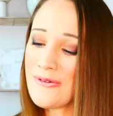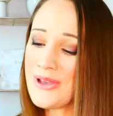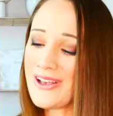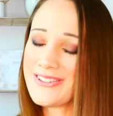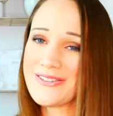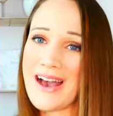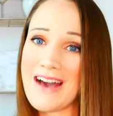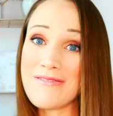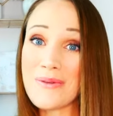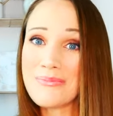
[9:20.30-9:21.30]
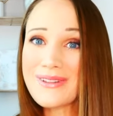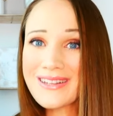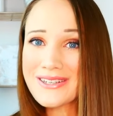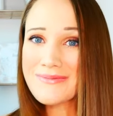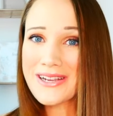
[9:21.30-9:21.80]
We also have a
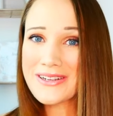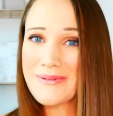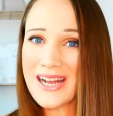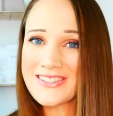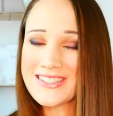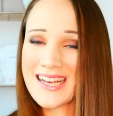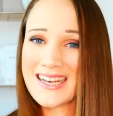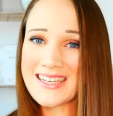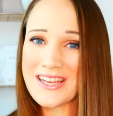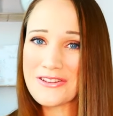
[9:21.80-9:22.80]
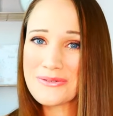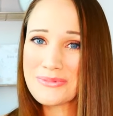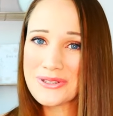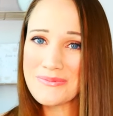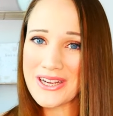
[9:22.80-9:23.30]
blueberry matcha, another
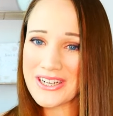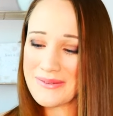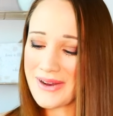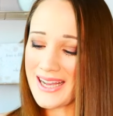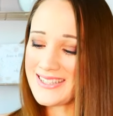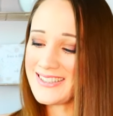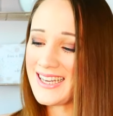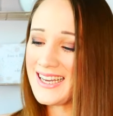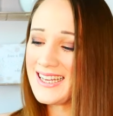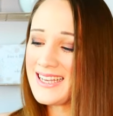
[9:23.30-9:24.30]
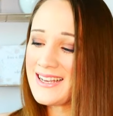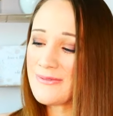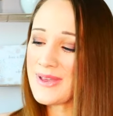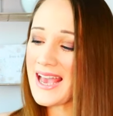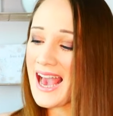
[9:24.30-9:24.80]
blueberry matcha.
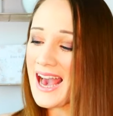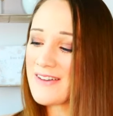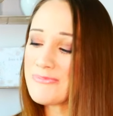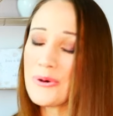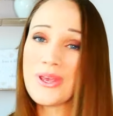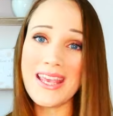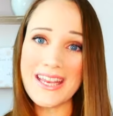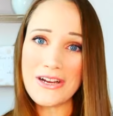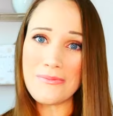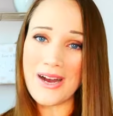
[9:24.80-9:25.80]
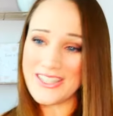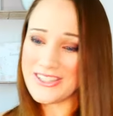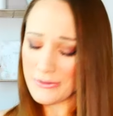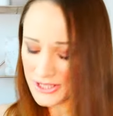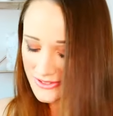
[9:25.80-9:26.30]
We have mojito
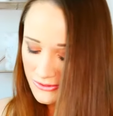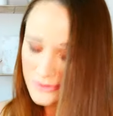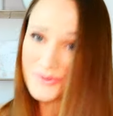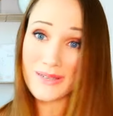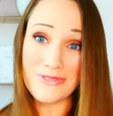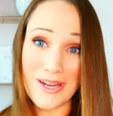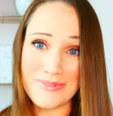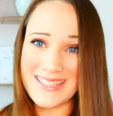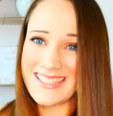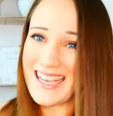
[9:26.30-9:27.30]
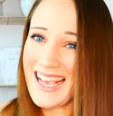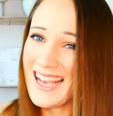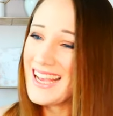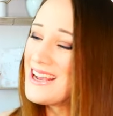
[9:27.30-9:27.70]
matcha, whoops, I'm dropping tea.